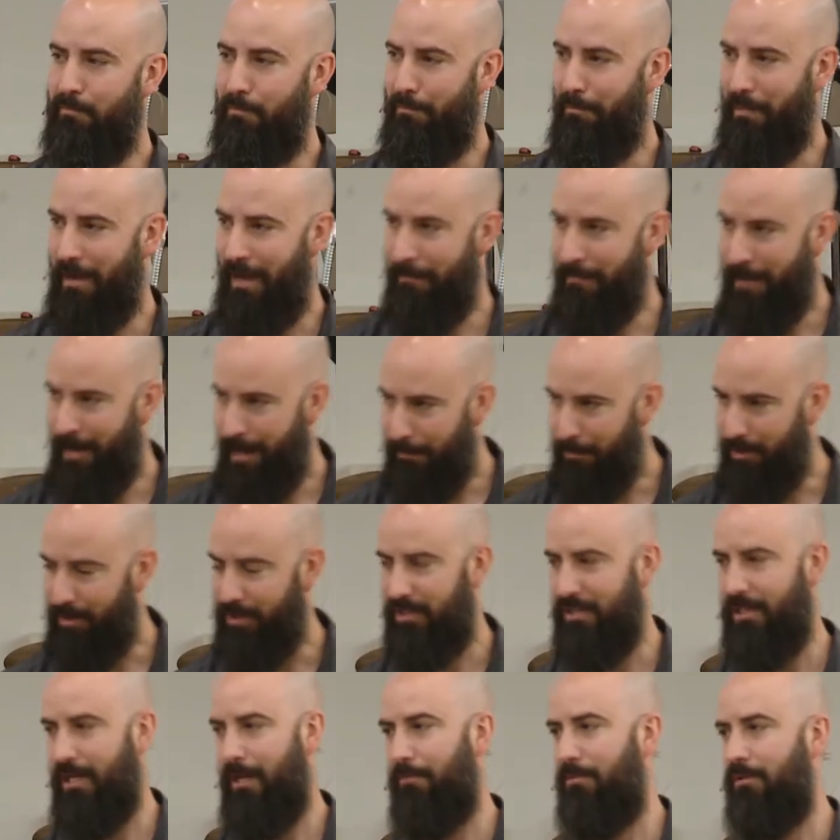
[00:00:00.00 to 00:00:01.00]
by my
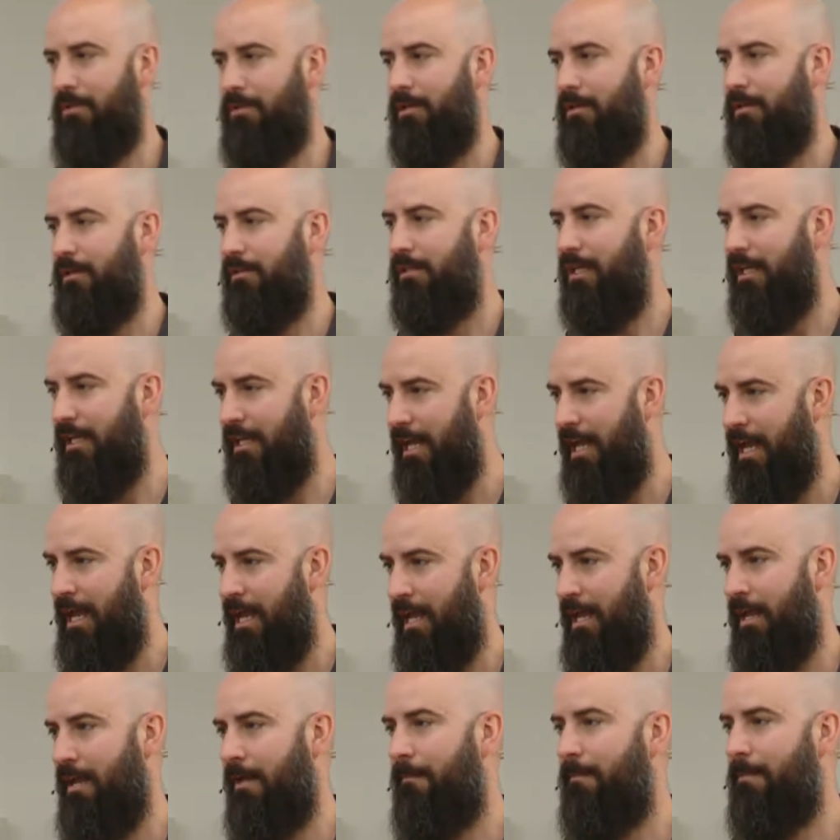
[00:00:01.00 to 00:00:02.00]
perception,
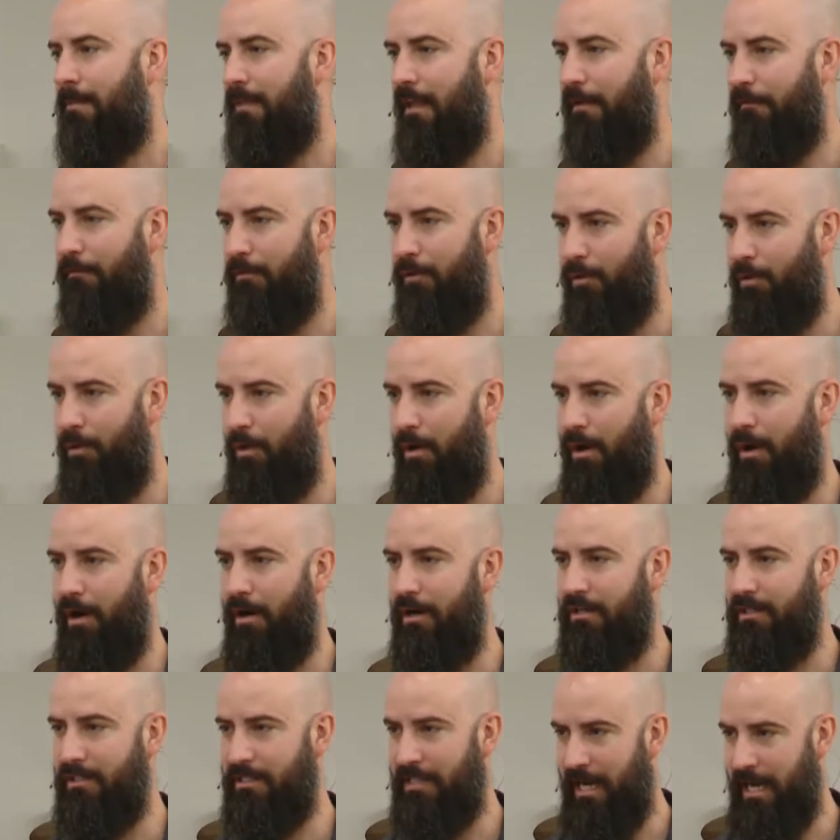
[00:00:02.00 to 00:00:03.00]
today, if you
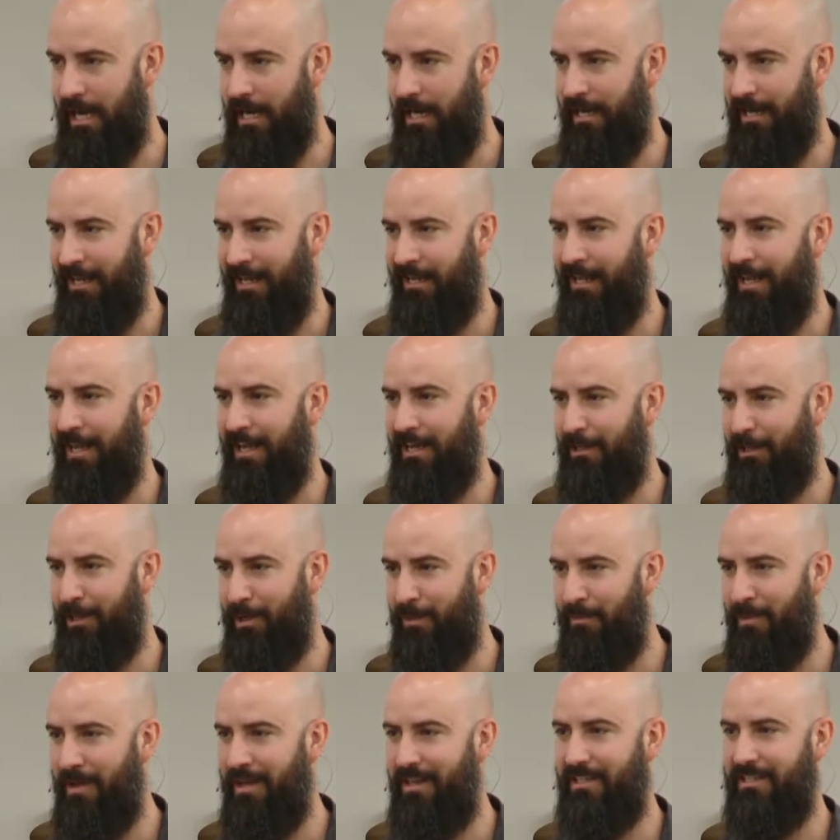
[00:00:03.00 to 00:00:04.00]
are dating and
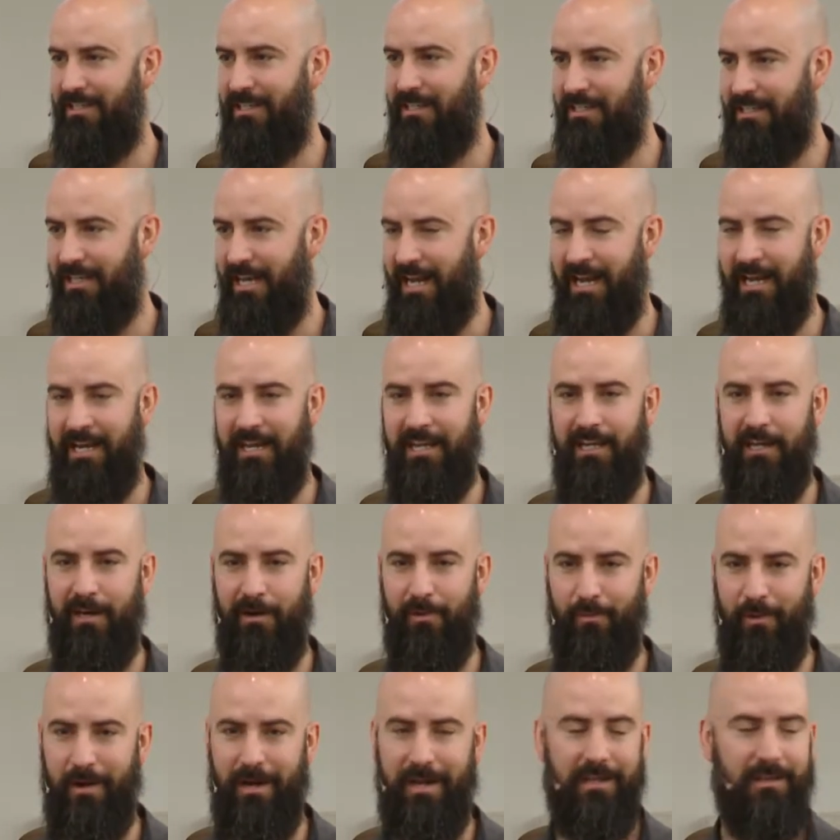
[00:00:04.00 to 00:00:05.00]
committed to dating in a
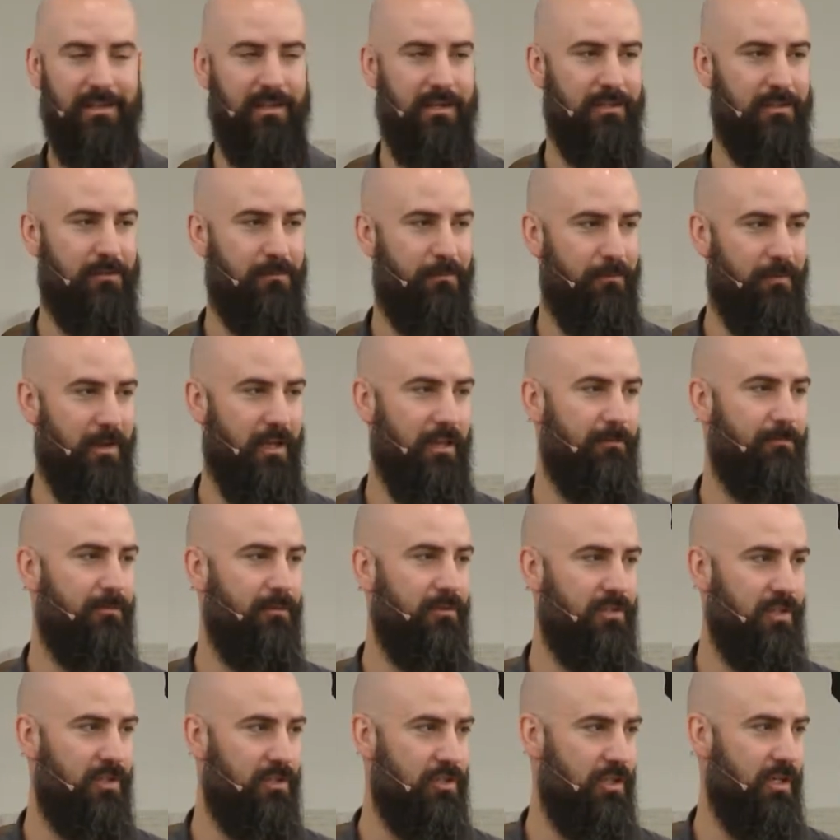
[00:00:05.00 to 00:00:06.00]
way that is faithful
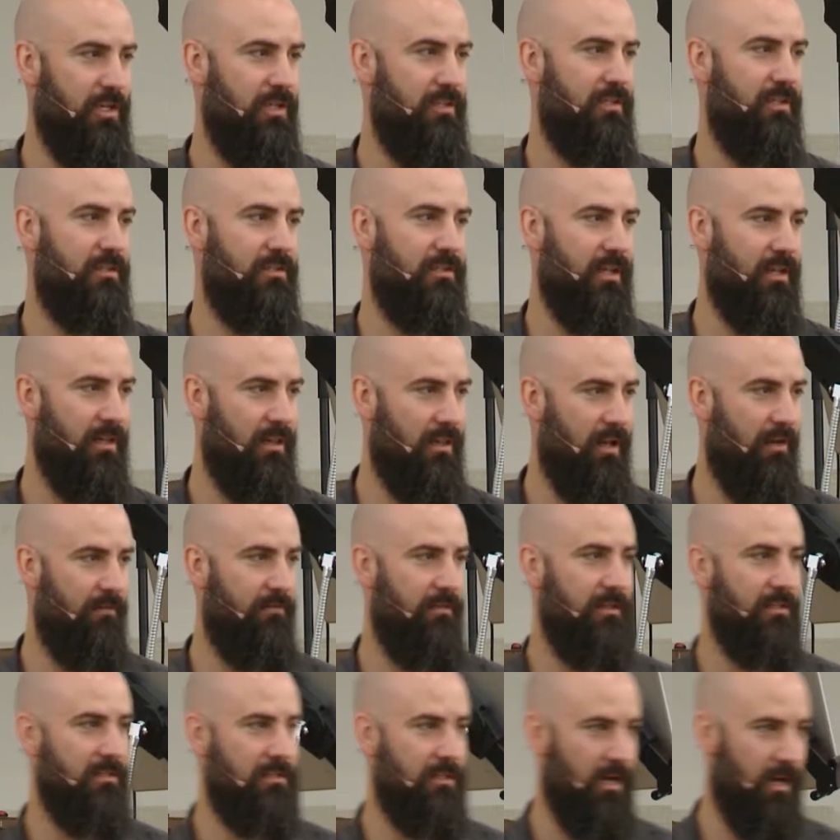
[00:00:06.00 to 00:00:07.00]
to Jesus and
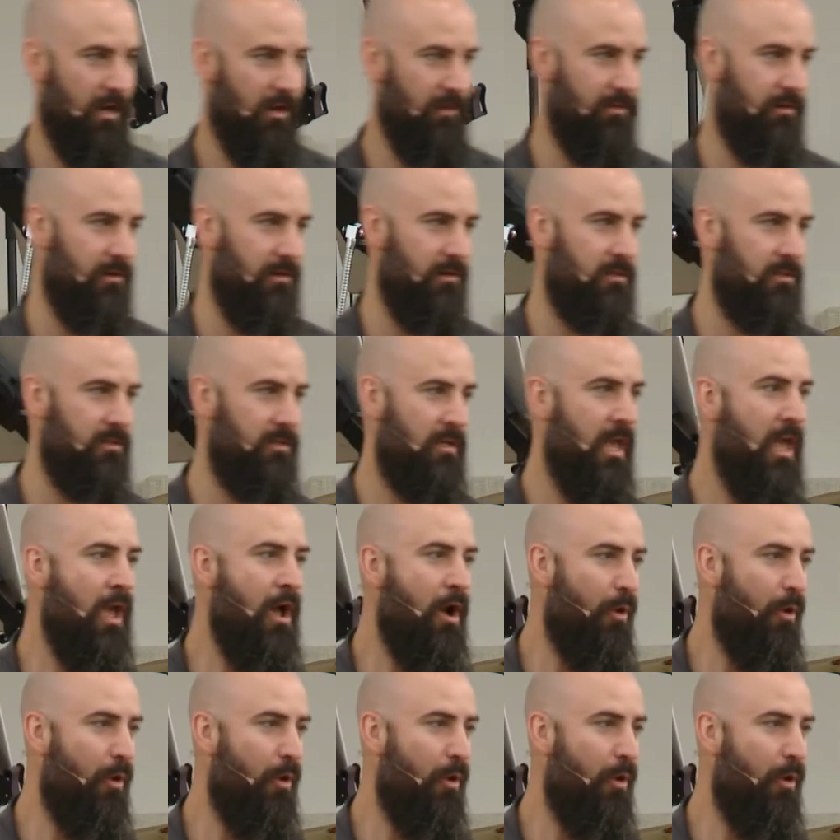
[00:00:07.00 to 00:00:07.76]
loving to others,